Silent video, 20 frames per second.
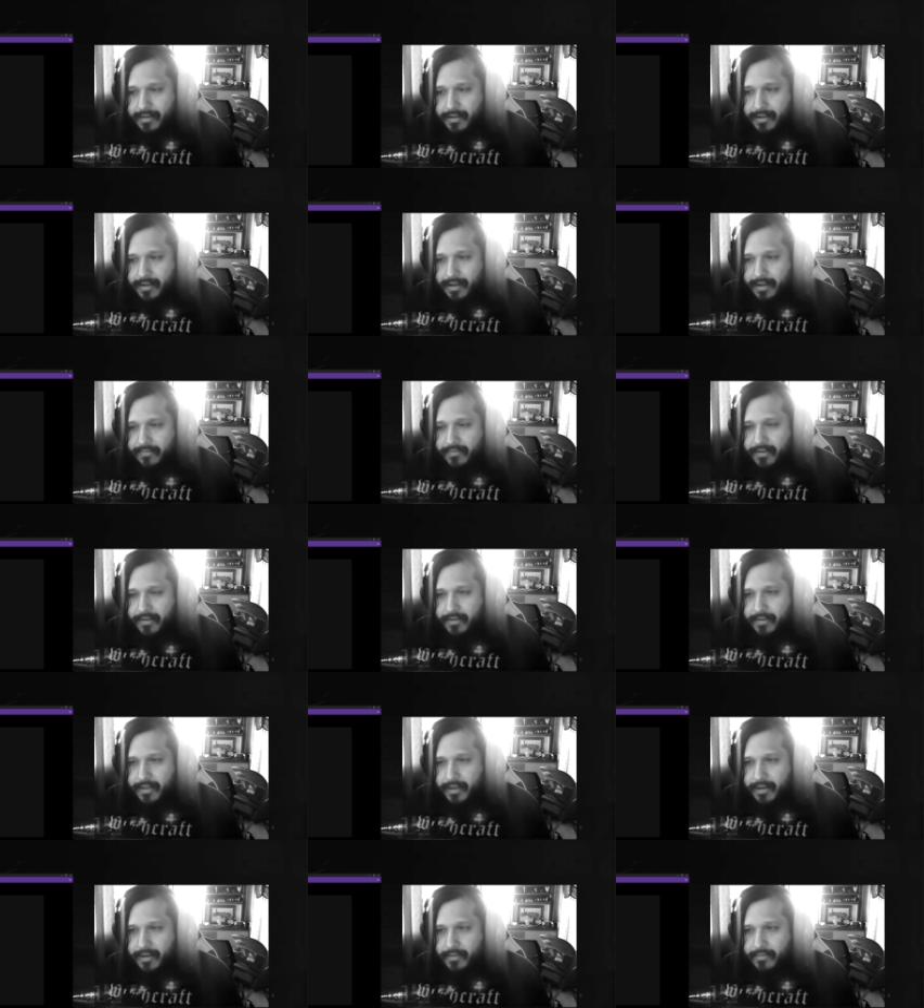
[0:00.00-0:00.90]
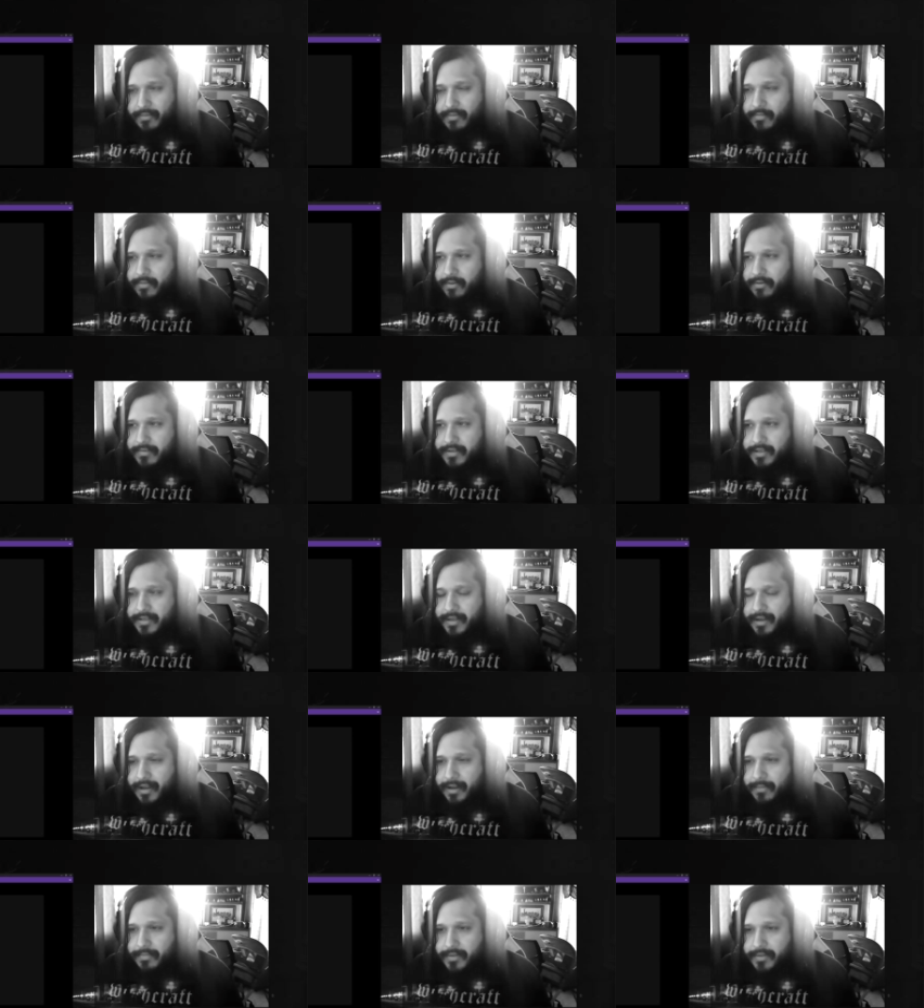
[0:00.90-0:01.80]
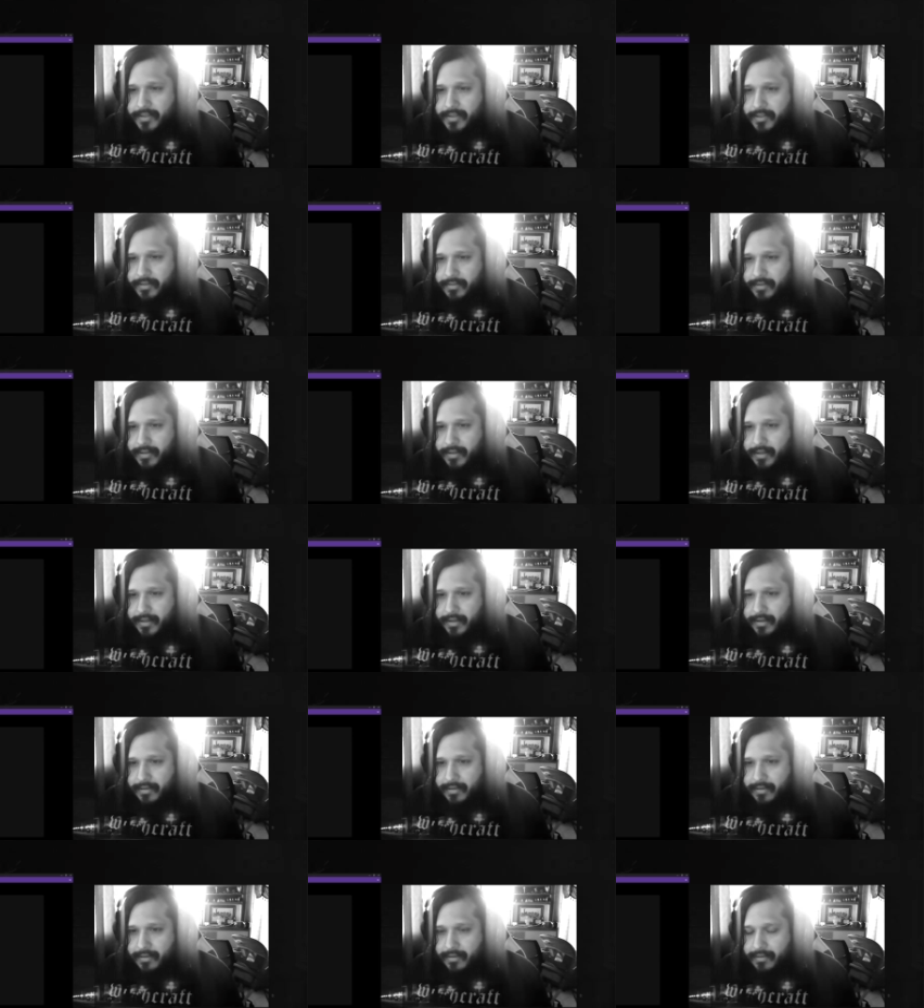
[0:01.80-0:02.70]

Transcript: I feel like it removes Oh. the opportunity